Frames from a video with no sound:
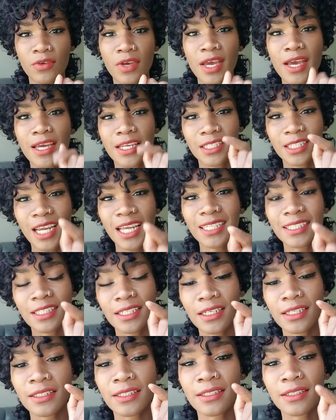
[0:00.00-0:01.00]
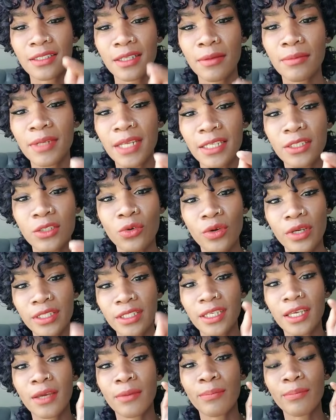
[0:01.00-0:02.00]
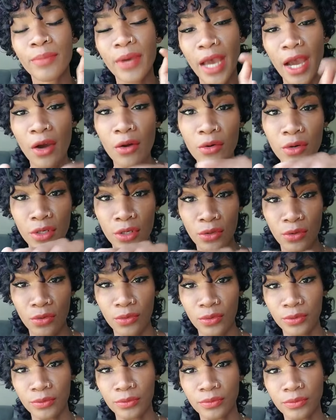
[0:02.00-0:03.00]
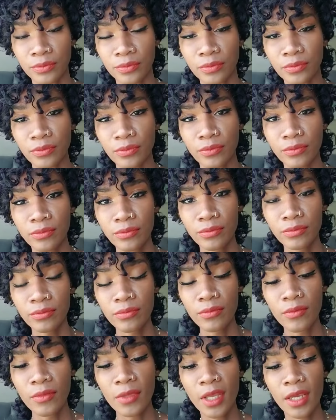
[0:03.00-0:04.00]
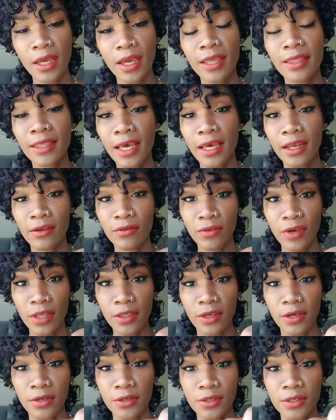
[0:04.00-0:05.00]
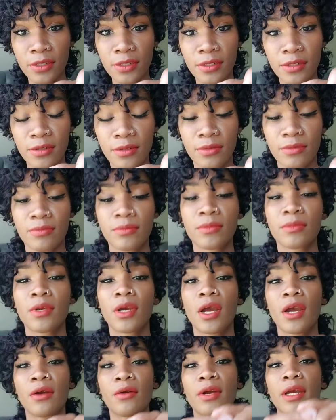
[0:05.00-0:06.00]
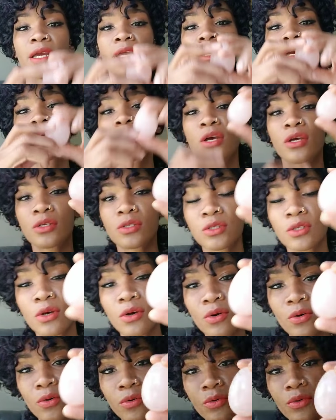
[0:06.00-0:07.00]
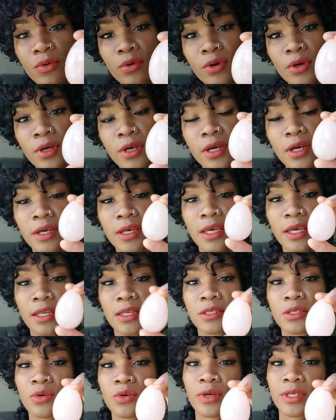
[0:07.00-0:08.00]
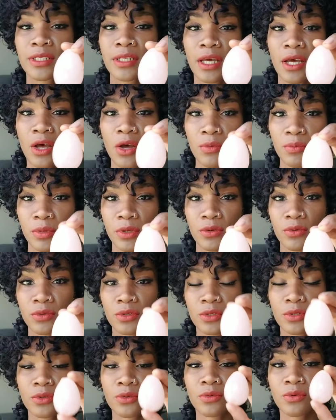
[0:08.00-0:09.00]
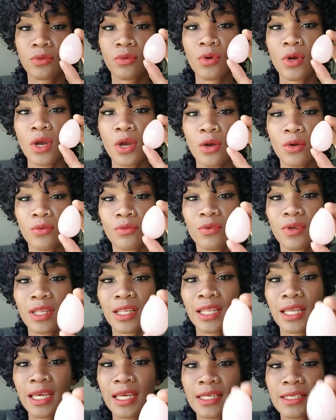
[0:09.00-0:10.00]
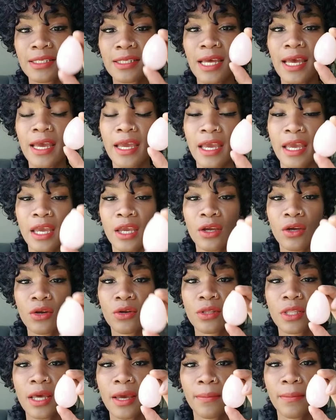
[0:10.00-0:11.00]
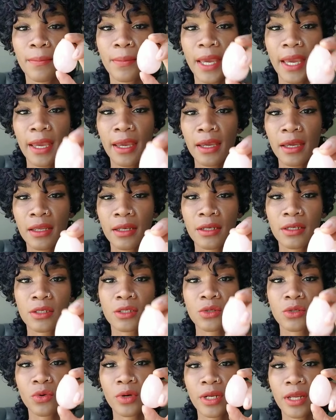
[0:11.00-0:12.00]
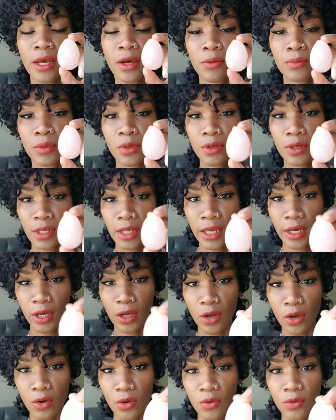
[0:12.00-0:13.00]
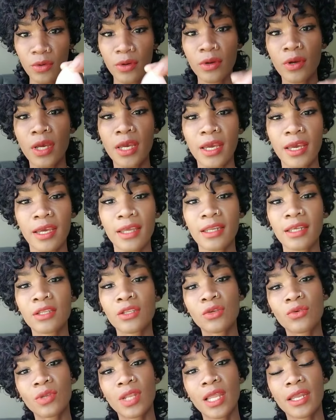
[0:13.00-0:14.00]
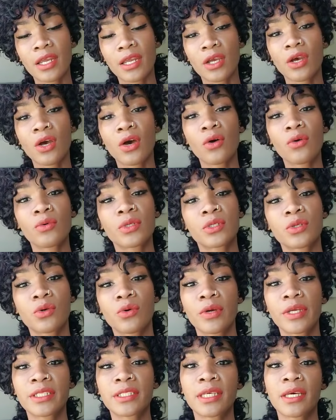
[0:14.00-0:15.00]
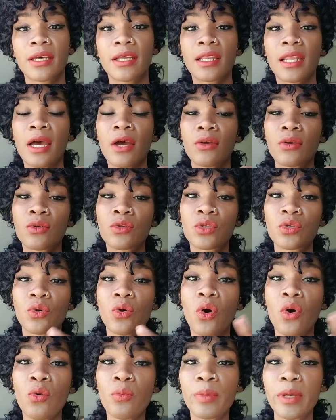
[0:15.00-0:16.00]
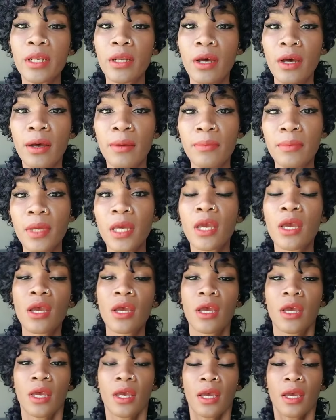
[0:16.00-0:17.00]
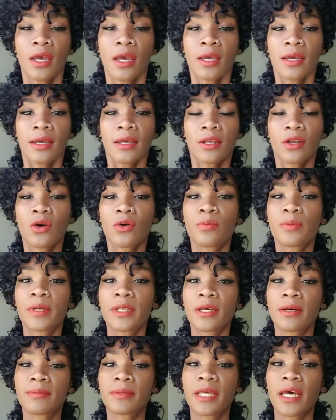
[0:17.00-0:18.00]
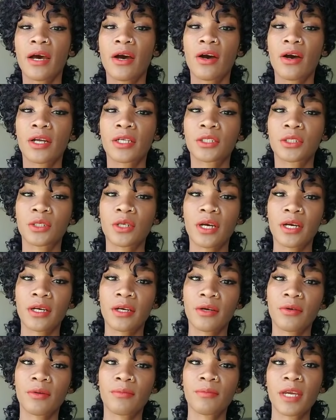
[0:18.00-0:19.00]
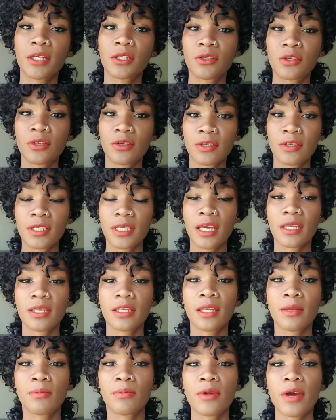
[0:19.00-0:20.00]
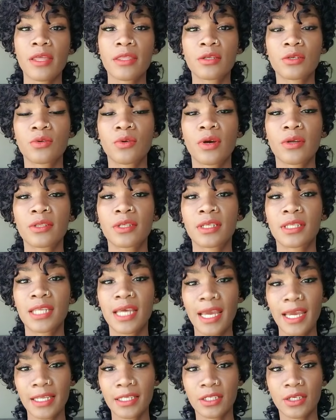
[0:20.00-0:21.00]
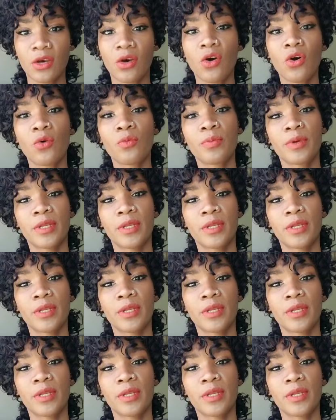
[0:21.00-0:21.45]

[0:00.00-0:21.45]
Change it into something that's going to empower you and that of others. All right. So again, it's going to help you to release that anger, that pain. It's going to help you to let go. And then you letting go is going to allow you to open up and open up that heart chakra. And make sure you take deep breaths throughout the day to open